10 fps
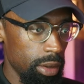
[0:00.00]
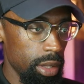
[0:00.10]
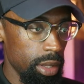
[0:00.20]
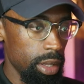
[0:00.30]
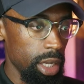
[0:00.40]

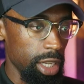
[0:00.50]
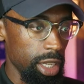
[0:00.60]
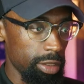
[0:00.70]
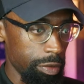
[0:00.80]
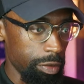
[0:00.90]
against the
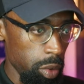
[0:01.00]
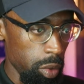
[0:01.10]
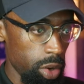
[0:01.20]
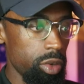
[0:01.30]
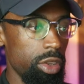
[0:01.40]
Fords,
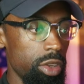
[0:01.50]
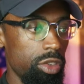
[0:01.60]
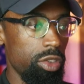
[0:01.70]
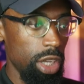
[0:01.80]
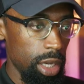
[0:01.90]
the
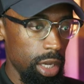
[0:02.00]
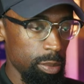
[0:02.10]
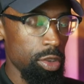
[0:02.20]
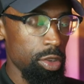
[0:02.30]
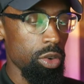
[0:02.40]
GMs, the
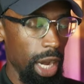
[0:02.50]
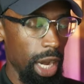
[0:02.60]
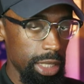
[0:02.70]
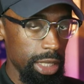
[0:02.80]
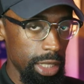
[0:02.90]

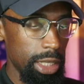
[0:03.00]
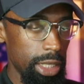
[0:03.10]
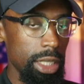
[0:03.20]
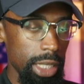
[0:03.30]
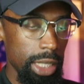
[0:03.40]
Chryslers, and et
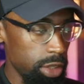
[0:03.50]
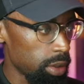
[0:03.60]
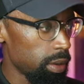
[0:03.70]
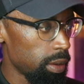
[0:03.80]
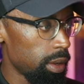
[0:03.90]
cetera.
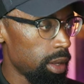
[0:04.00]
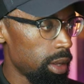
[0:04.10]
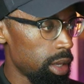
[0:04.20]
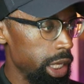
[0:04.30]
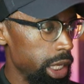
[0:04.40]

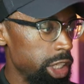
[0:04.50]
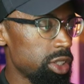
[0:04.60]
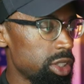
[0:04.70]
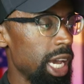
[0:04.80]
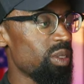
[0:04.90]
You just got to
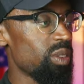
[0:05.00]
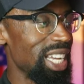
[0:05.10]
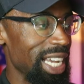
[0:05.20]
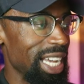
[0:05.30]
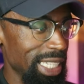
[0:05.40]

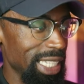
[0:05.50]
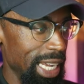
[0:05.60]
realize that.